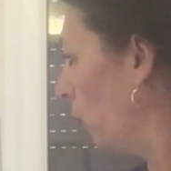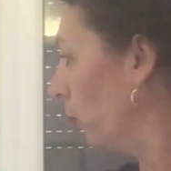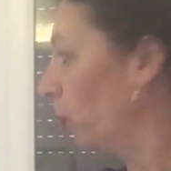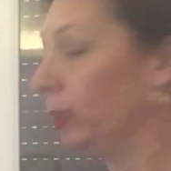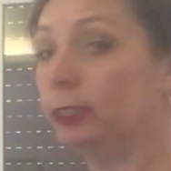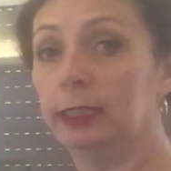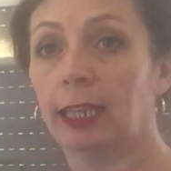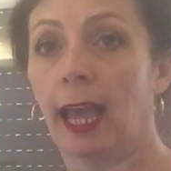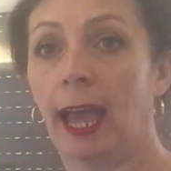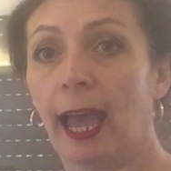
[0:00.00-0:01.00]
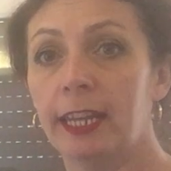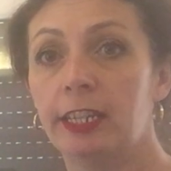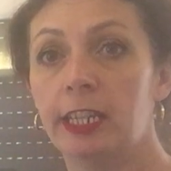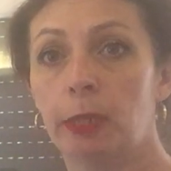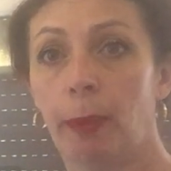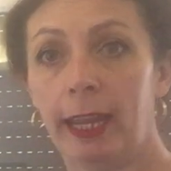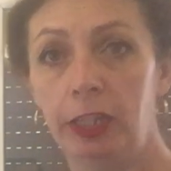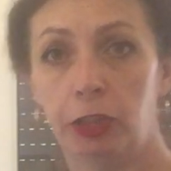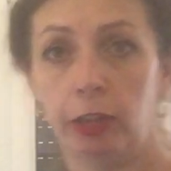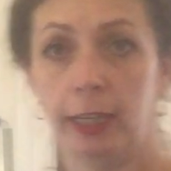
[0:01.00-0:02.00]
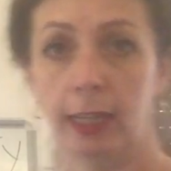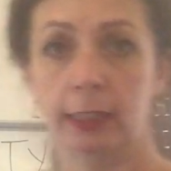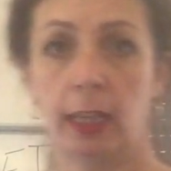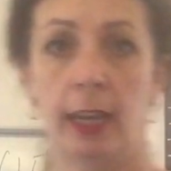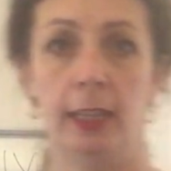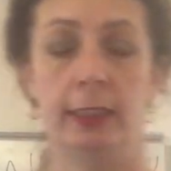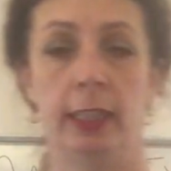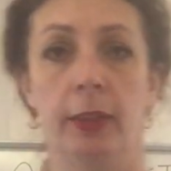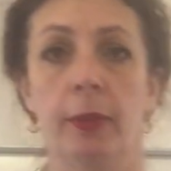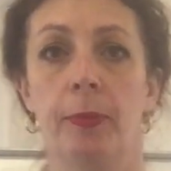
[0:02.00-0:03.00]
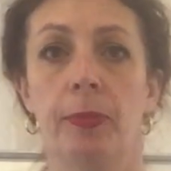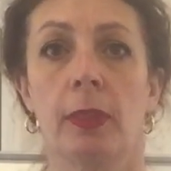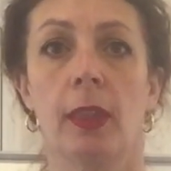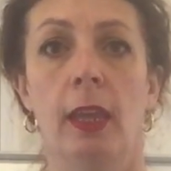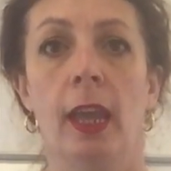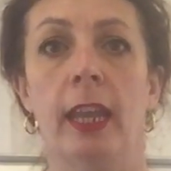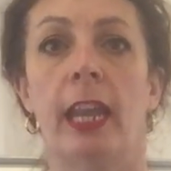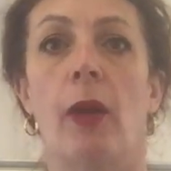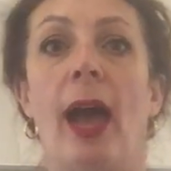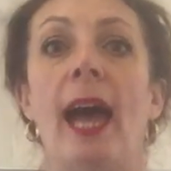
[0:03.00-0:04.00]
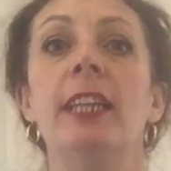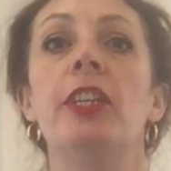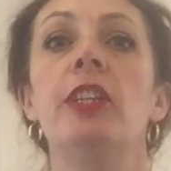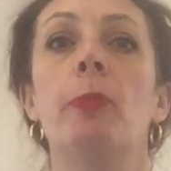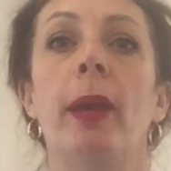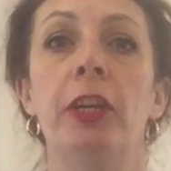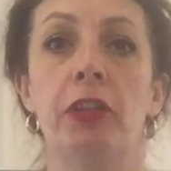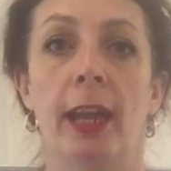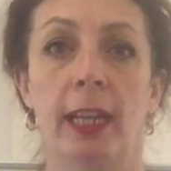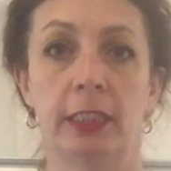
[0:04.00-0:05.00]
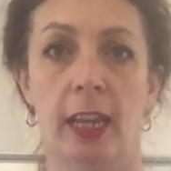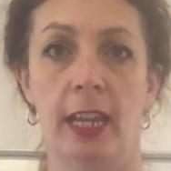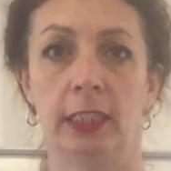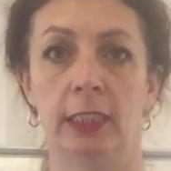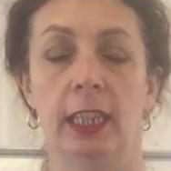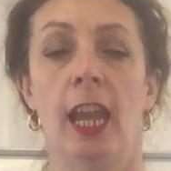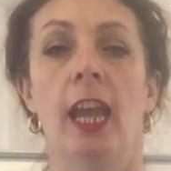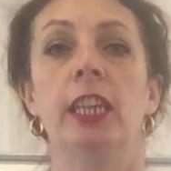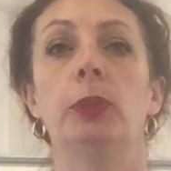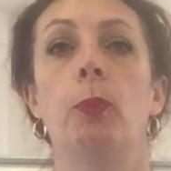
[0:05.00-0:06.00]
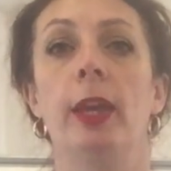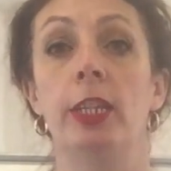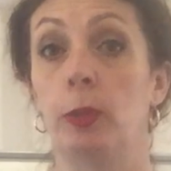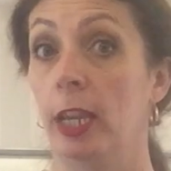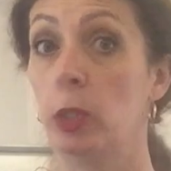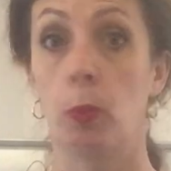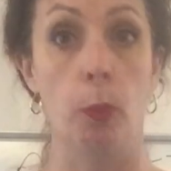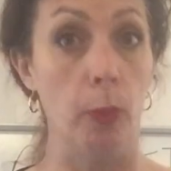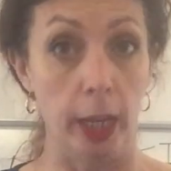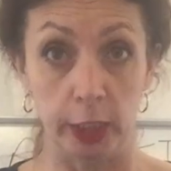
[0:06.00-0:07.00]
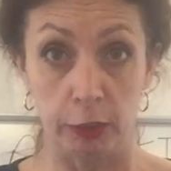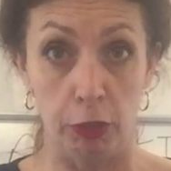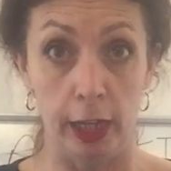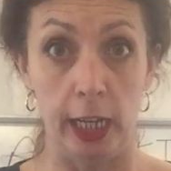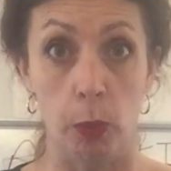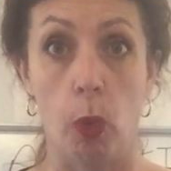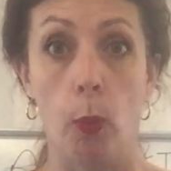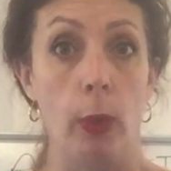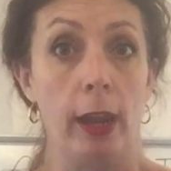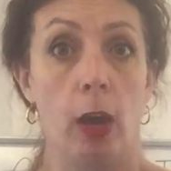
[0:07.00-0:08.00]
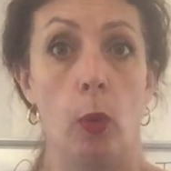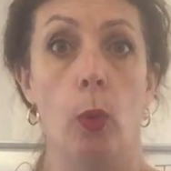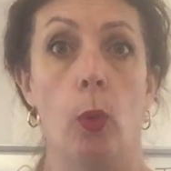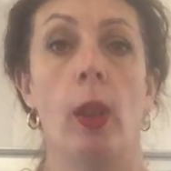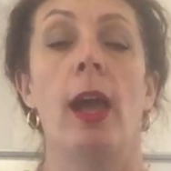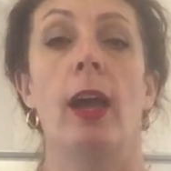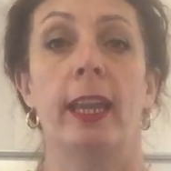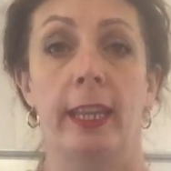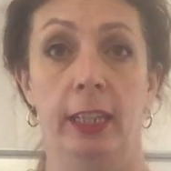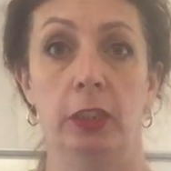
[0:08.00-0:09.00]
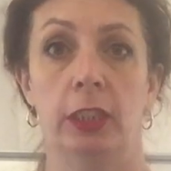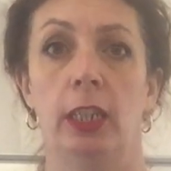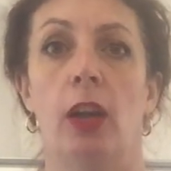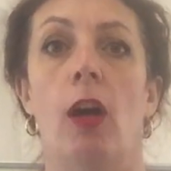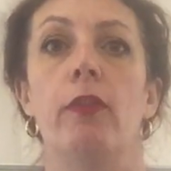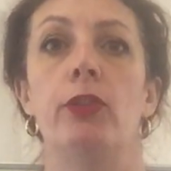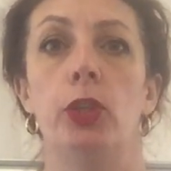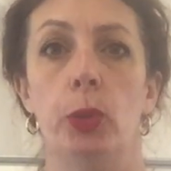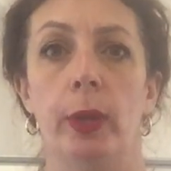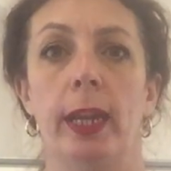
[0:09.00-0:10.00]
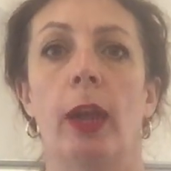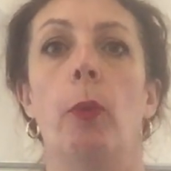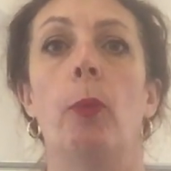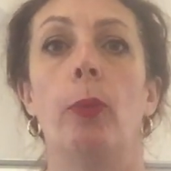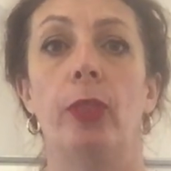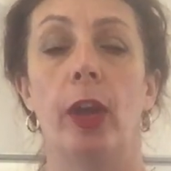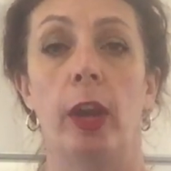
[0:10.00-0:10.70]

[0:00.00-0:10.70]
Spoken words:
one, which is anticipatory anxiety. Now, anticipatory anxiety is really what we are all guilty of doing,